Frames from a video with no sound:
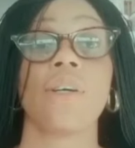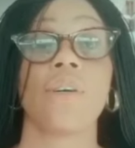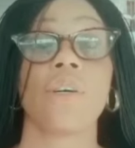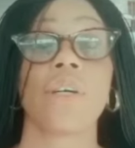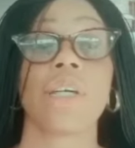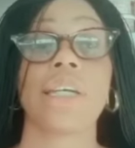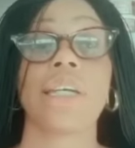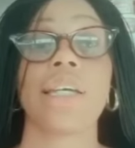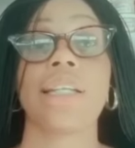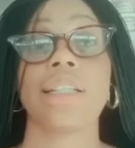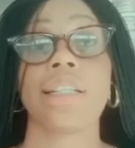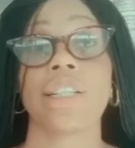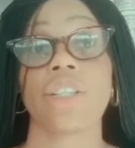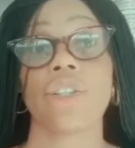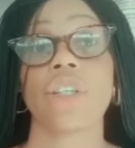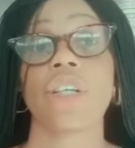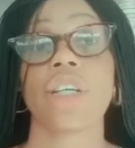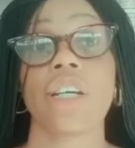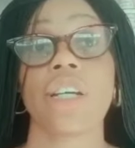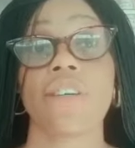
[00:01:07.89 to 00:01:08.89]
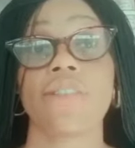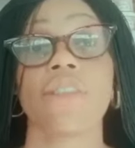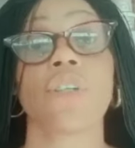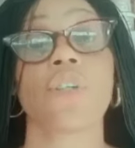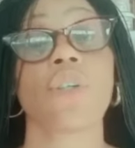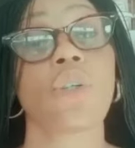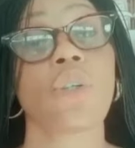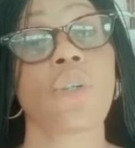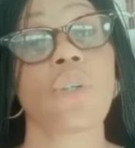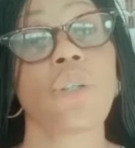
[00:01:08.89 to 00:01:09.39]
Okay, and then you can have your
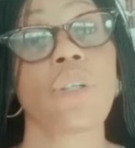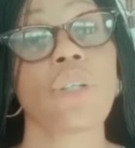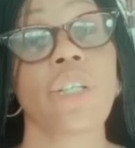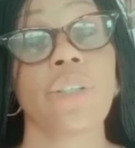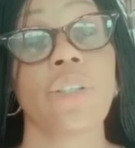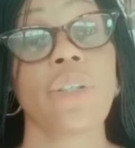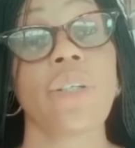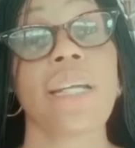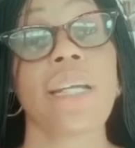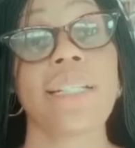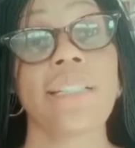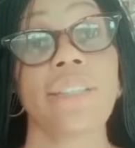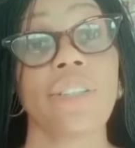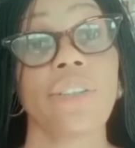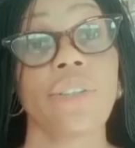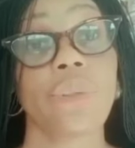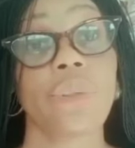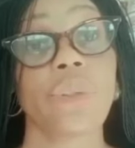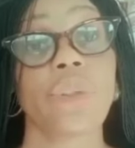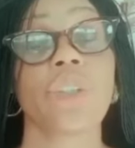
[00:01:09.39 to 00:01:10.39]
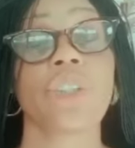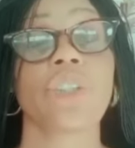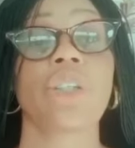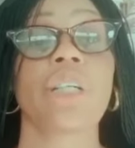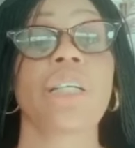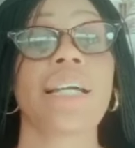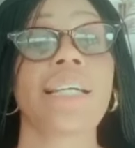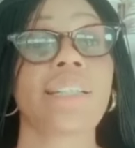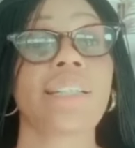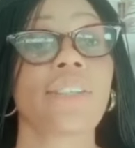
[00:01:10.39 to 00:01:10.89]
glow, your lightening lotion,
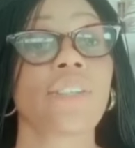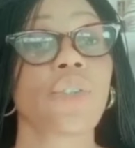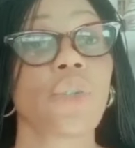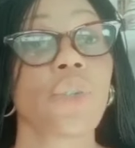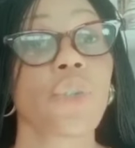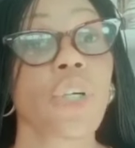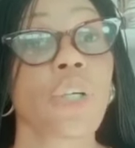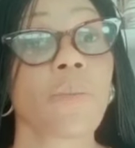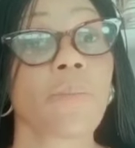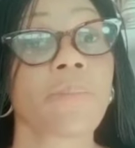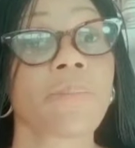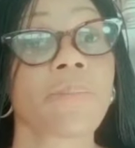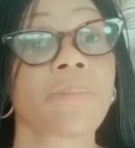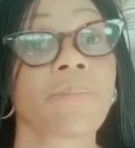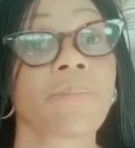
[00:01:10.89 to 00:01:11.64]
your lightening soap,